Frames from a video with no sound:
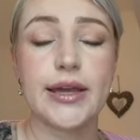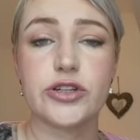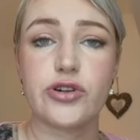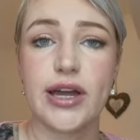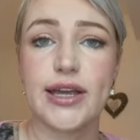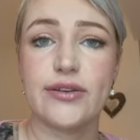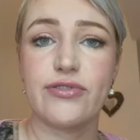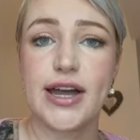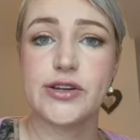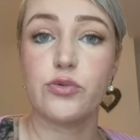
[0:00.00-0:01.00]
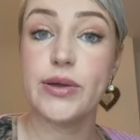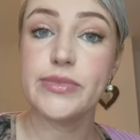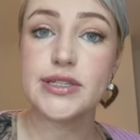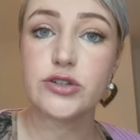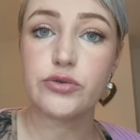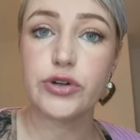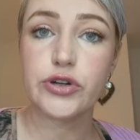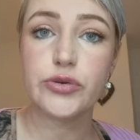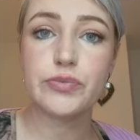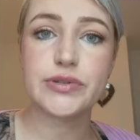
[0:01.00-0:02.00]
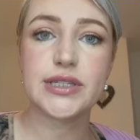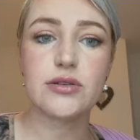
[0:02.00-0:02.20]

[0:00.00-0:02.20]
try find women's groups,